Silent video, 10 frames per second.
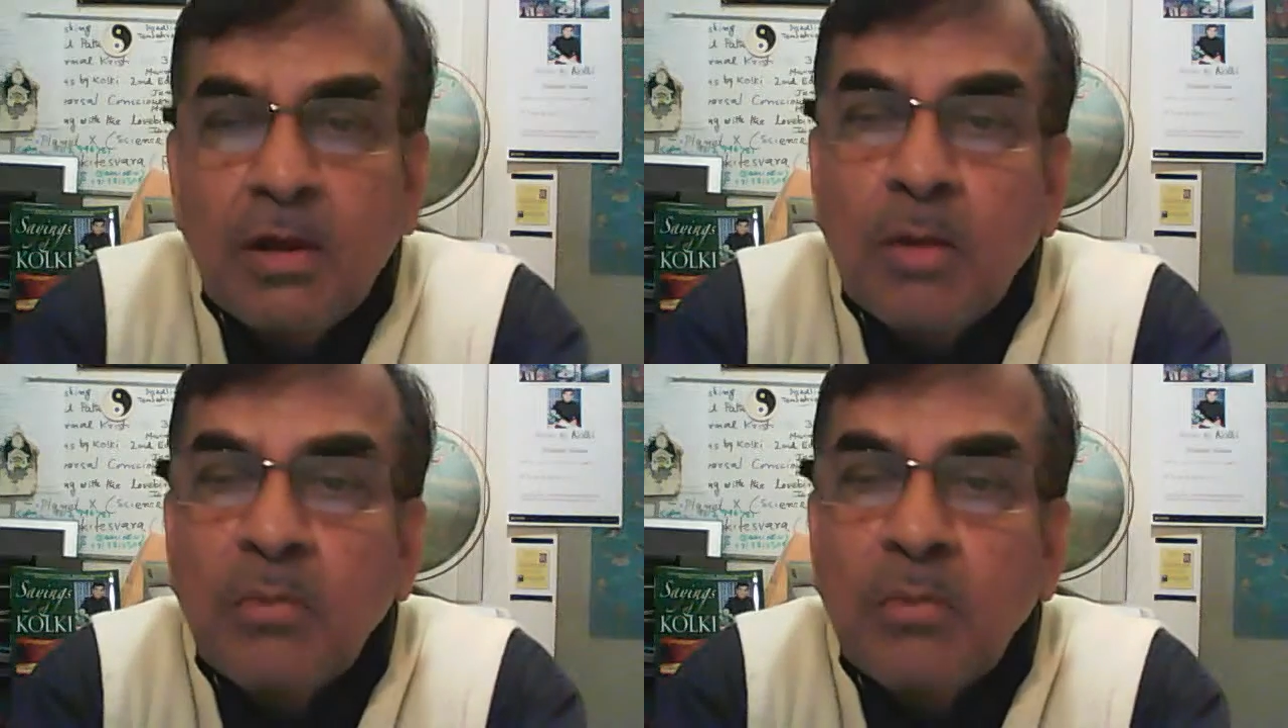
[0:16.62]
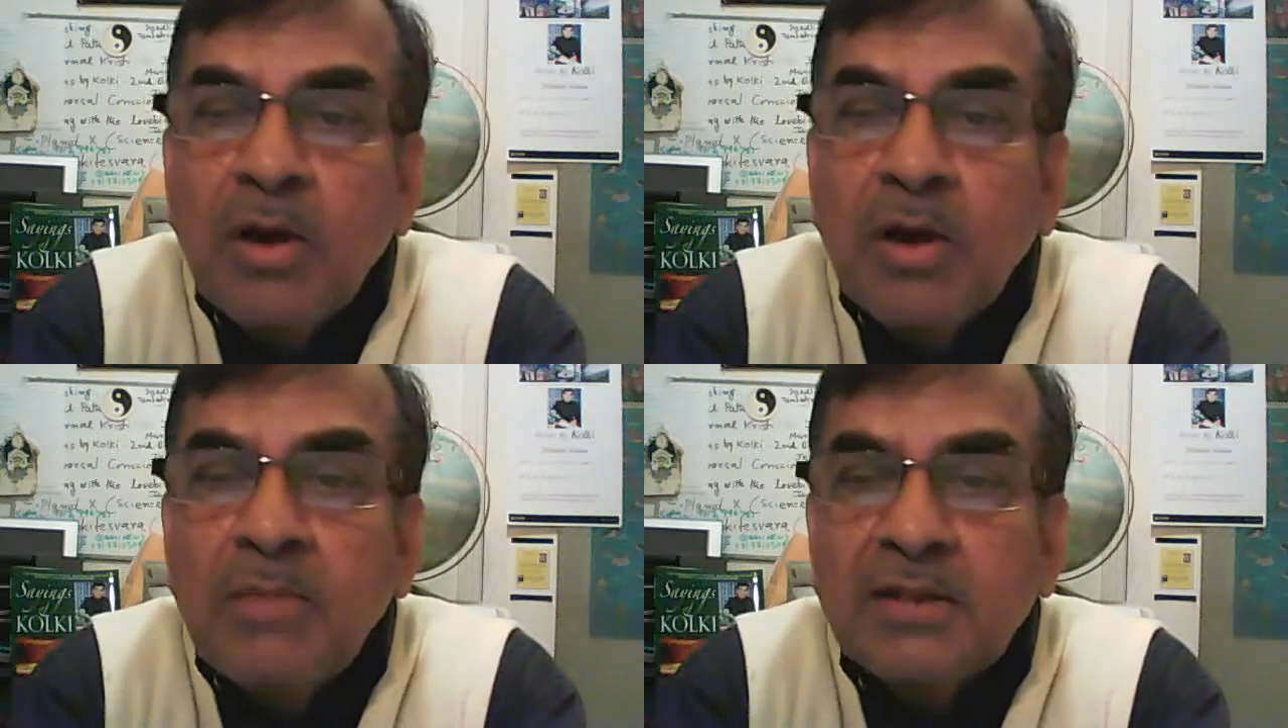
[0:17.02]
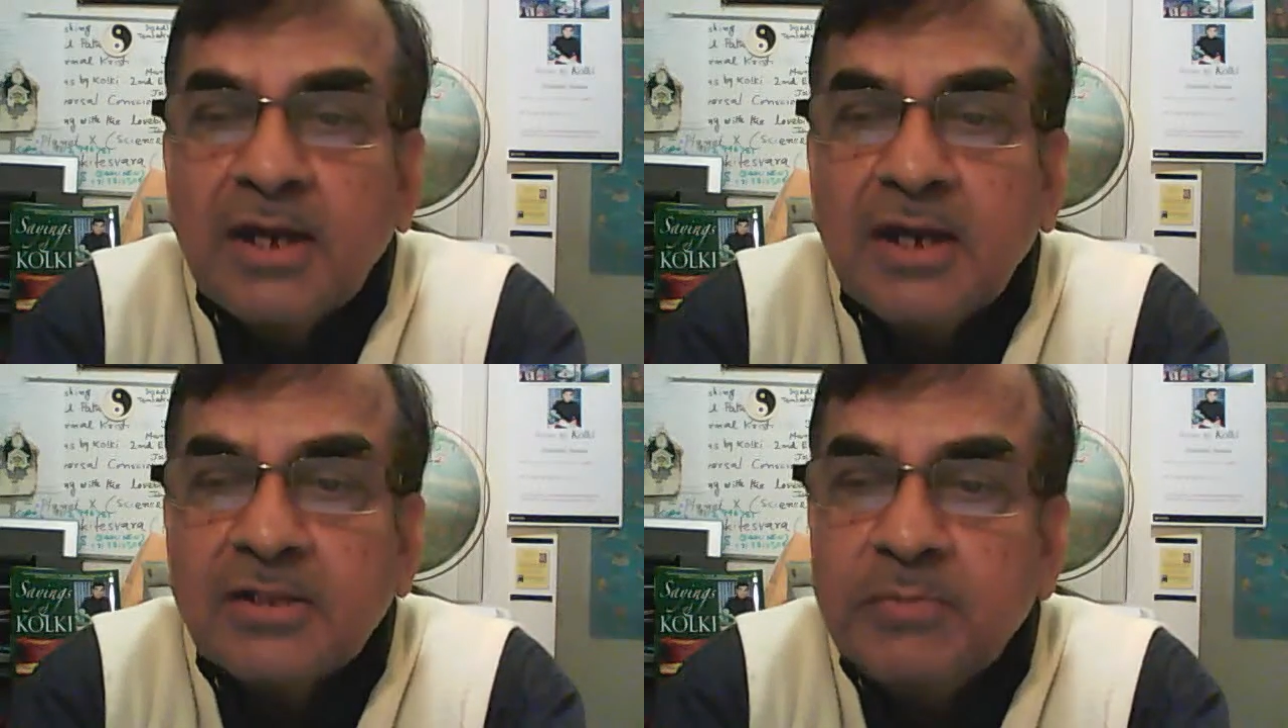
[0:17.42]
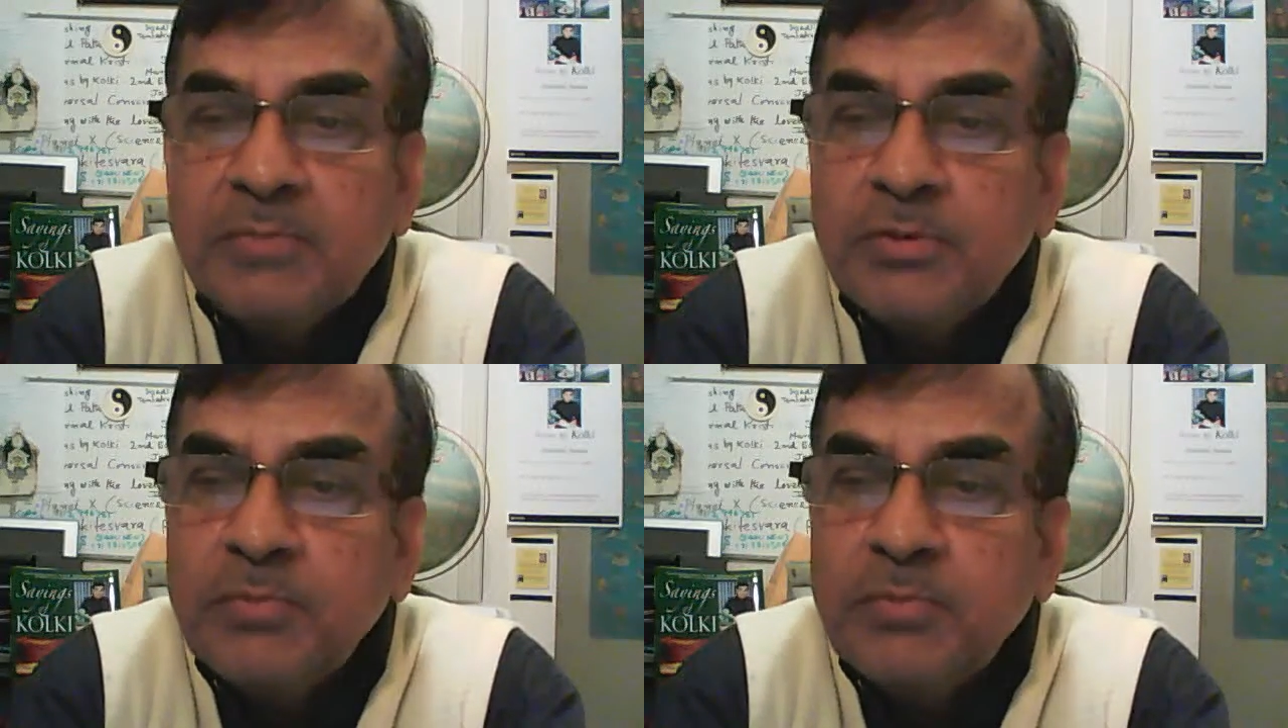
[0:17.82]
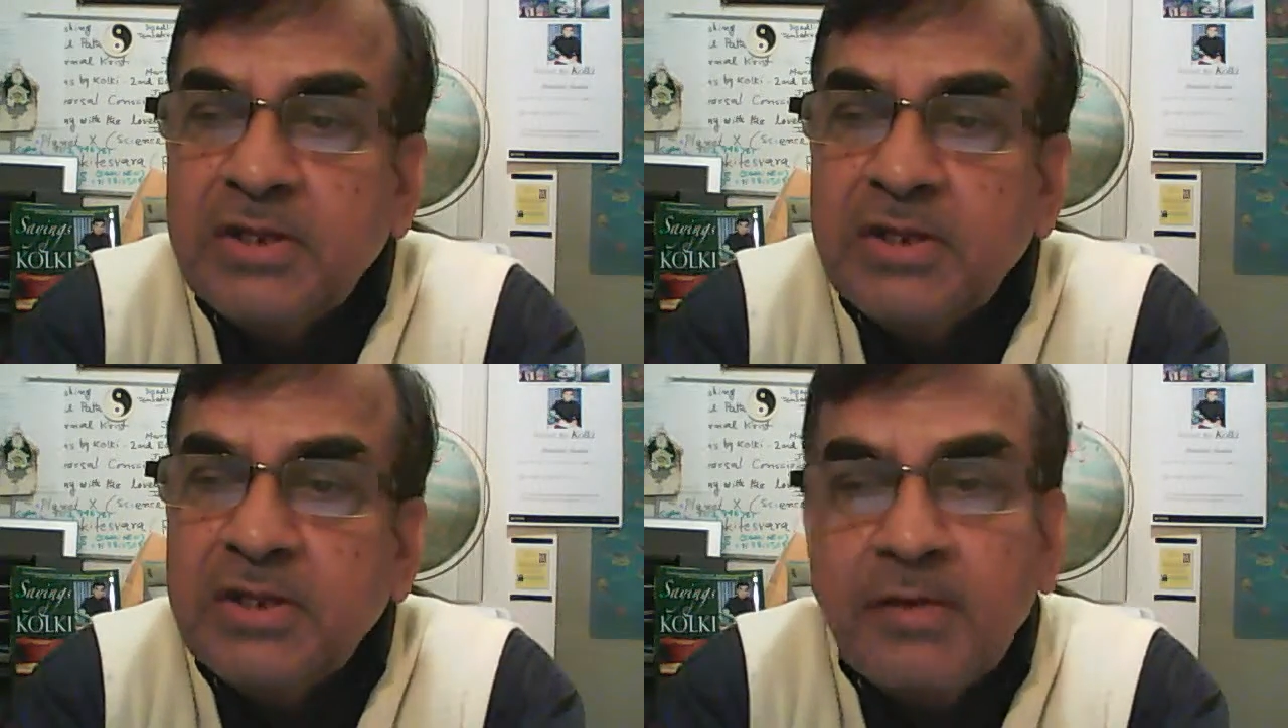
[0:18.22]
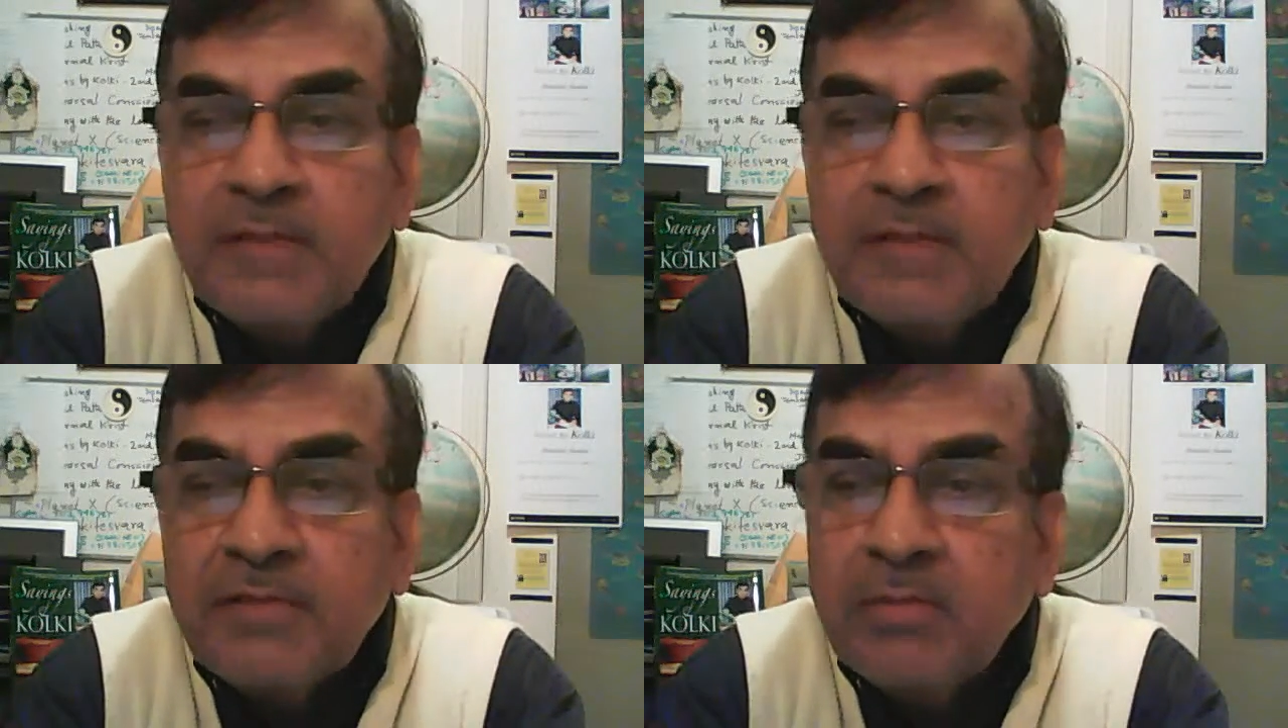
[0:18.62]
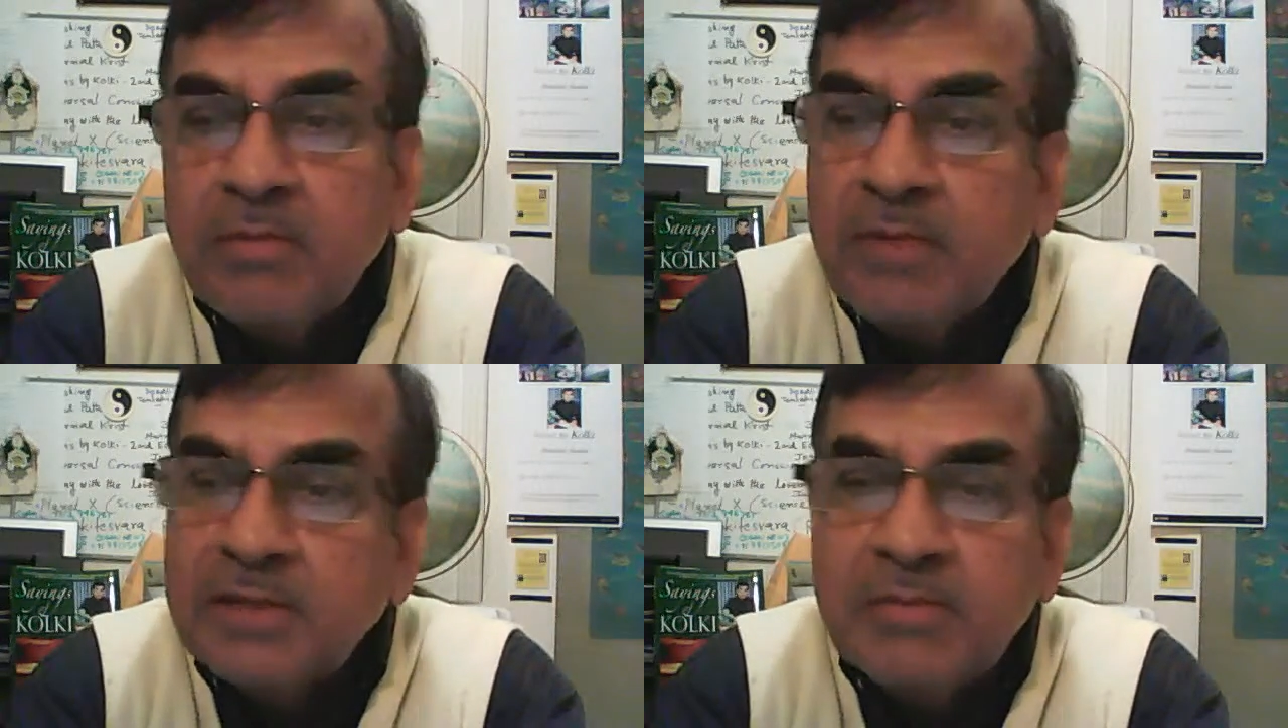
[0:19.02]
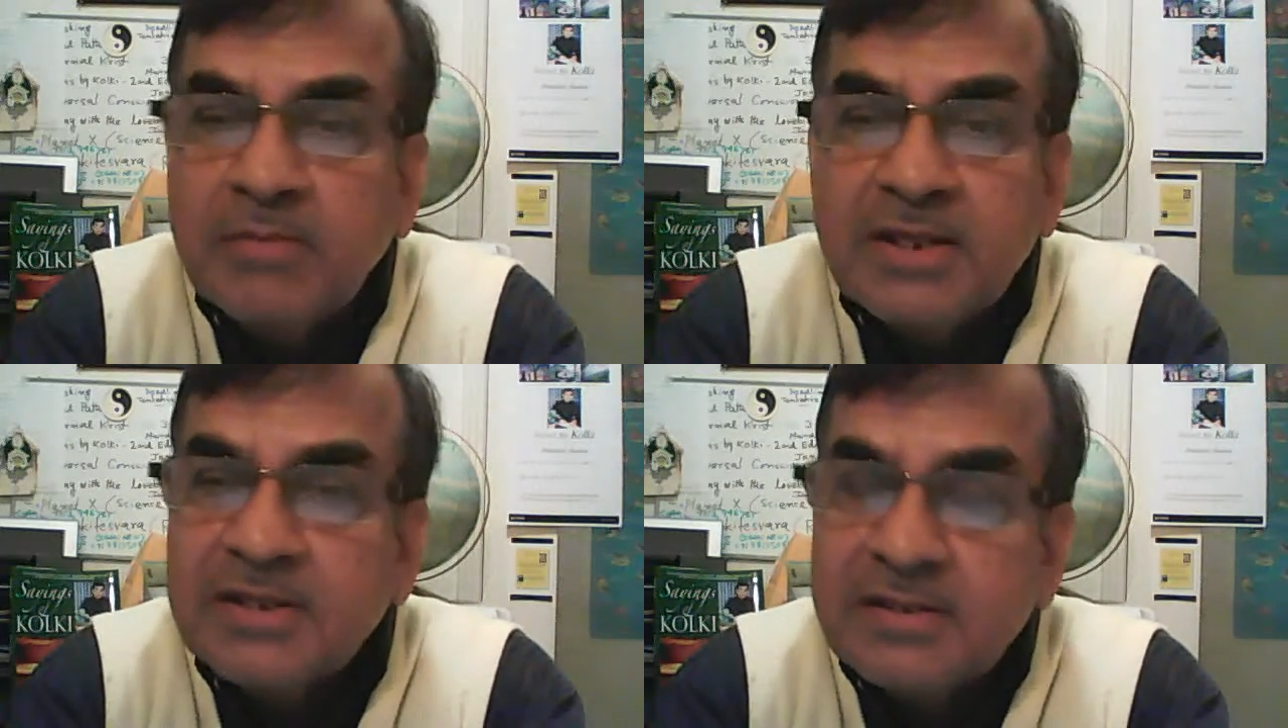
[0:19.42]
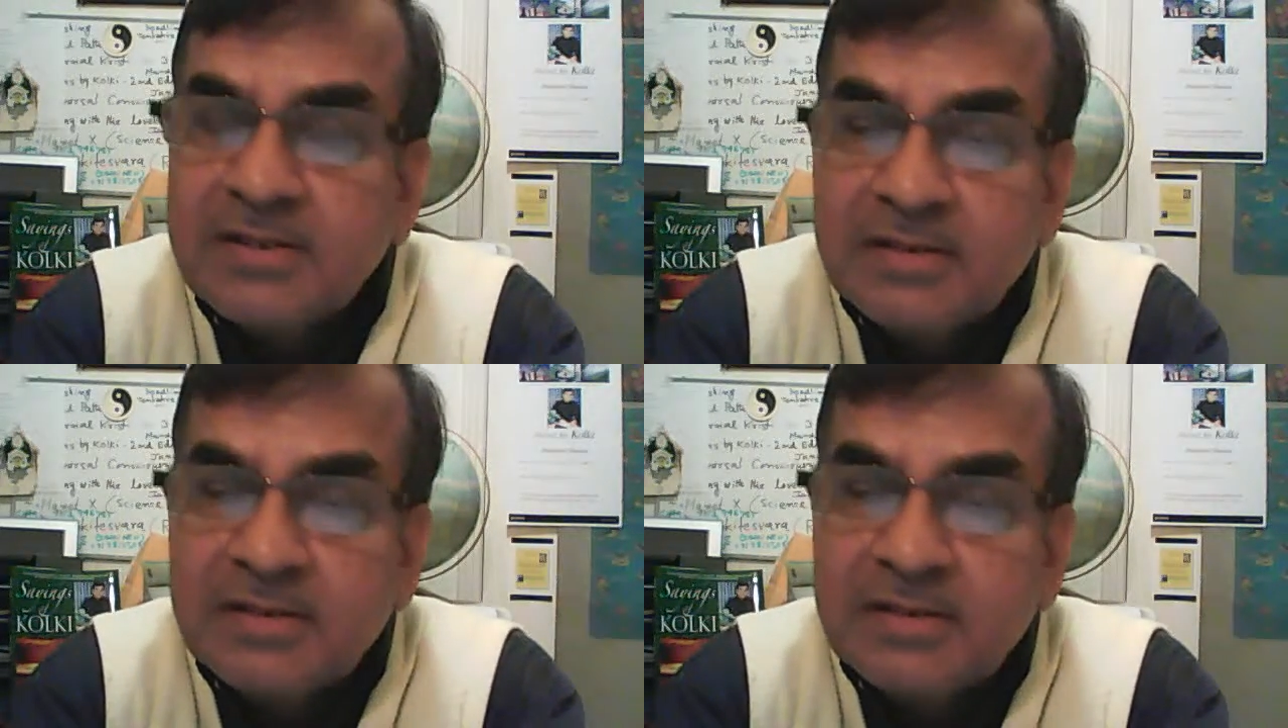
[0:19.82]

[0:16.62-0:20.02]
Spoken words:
Muhammad asked me to preach away from birthplace.